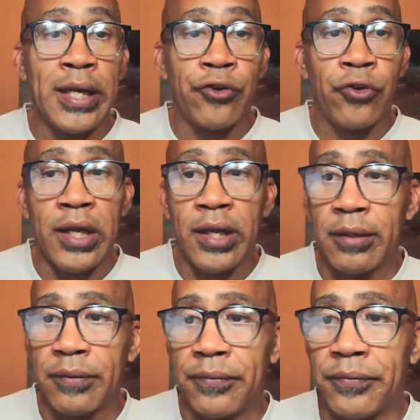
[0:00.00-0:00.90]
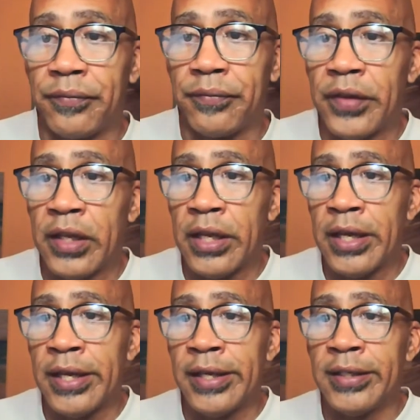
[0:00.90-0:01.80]
that training
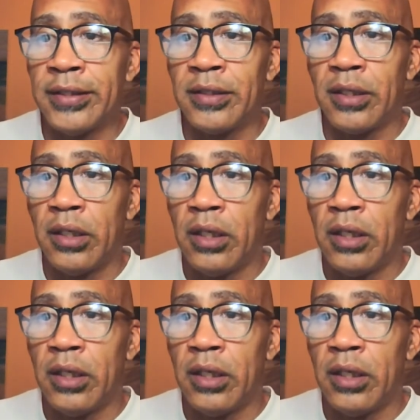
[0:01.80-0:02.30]
is